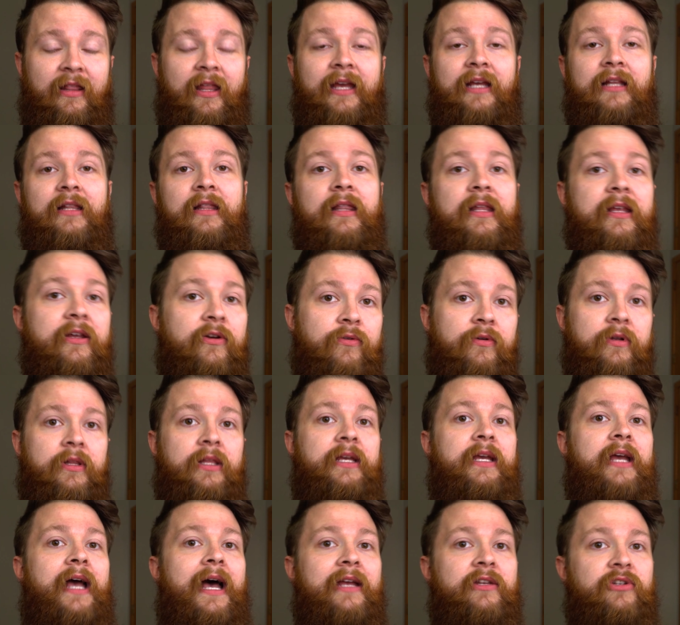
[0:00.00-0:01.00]
Like
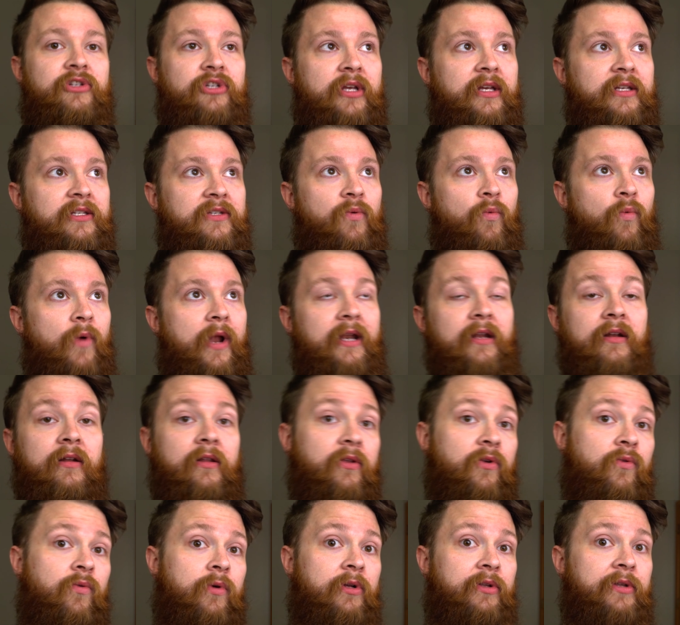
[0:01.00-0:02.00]
literally, I just went into
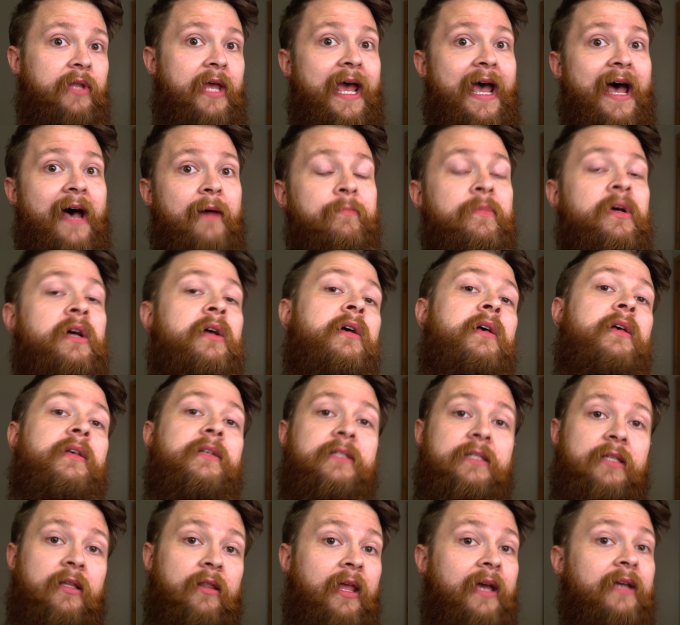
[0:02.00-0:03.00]
the Kwilt app,
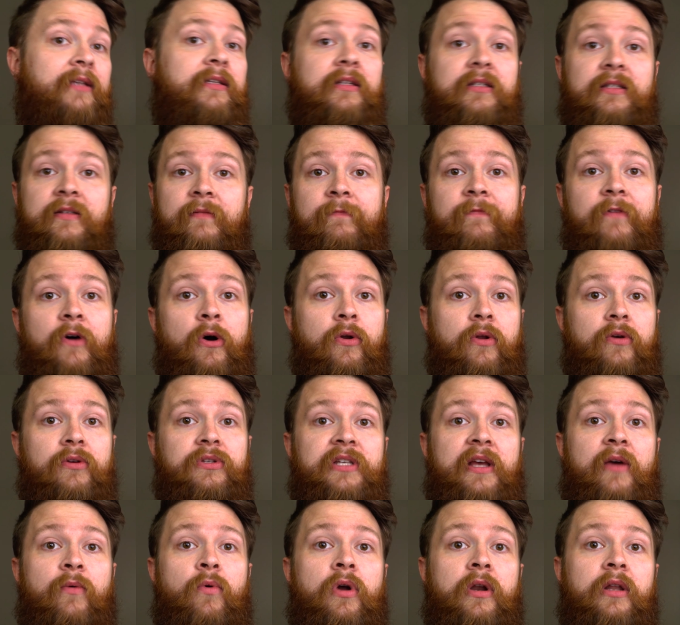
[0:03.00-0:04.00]
selected some
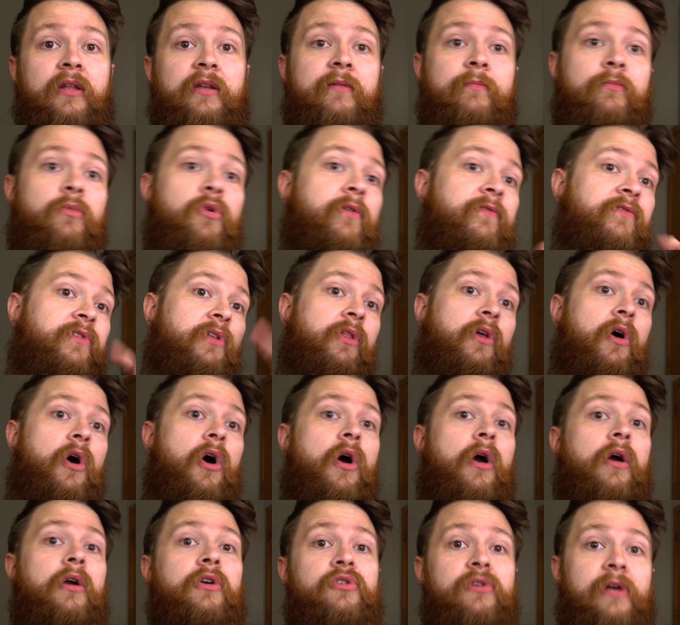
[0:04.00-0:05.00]
photos I wanted to move to the
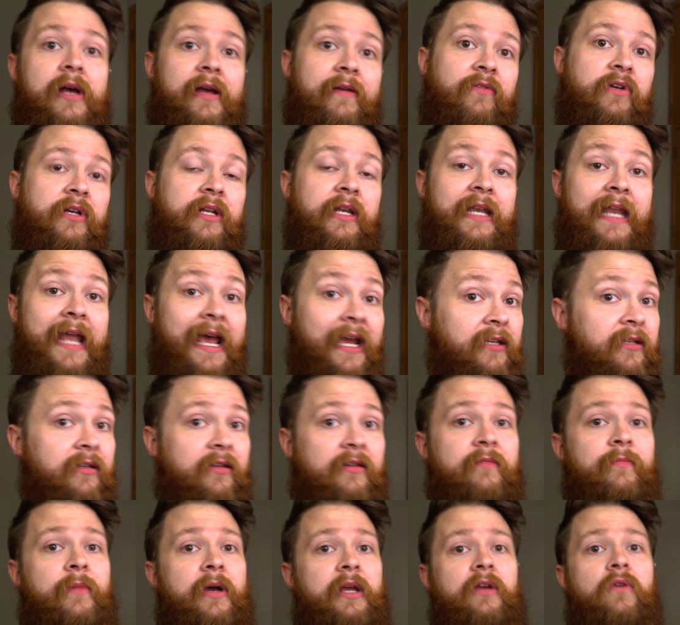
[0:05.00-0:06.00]
hard drive
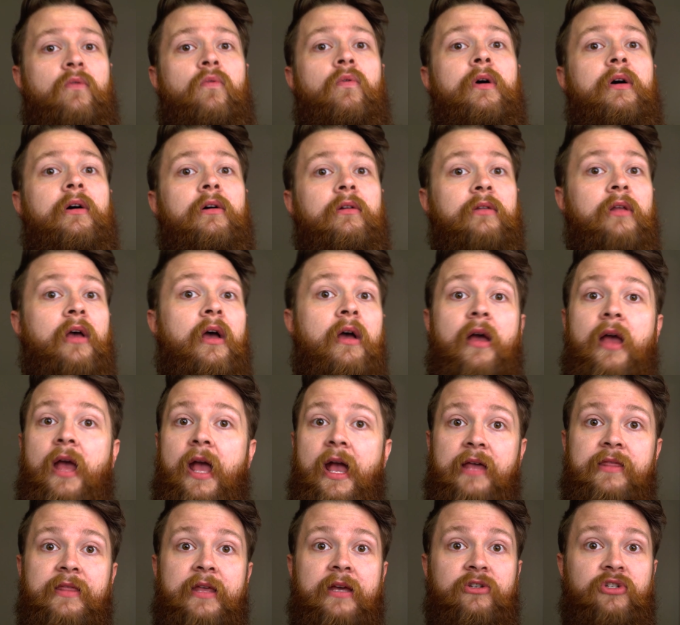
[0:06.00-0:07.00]
connected to my Kwilt,
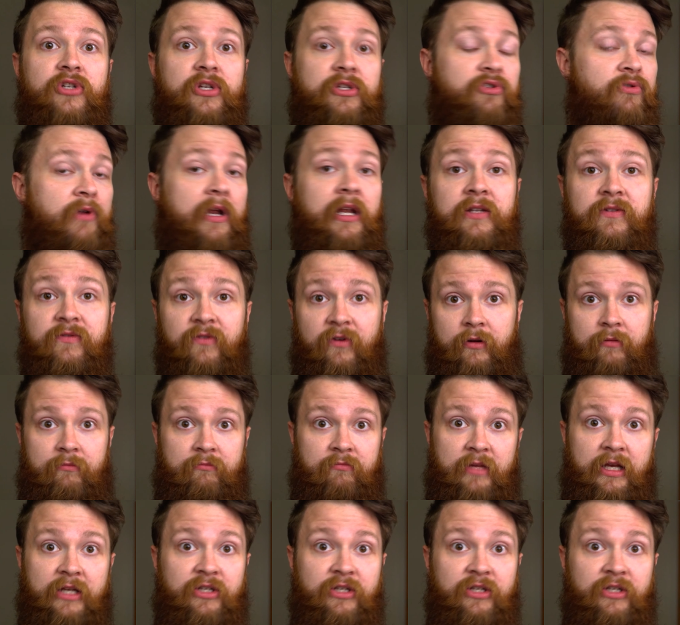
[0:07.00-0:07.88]
and then just transferred them.